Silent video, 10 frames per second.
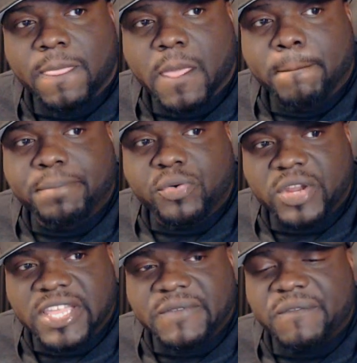
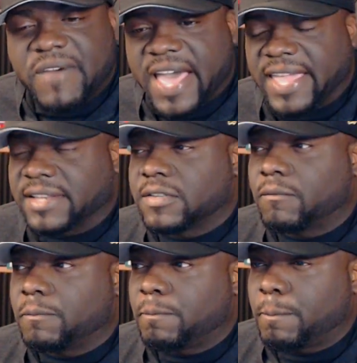pre fight
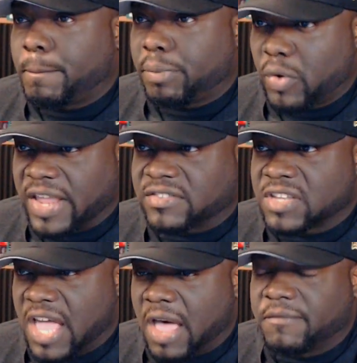press
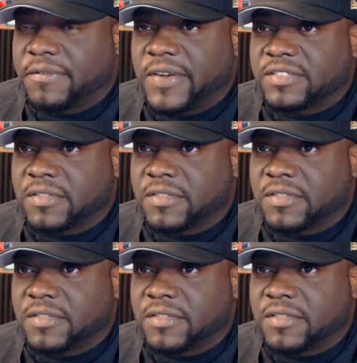conference,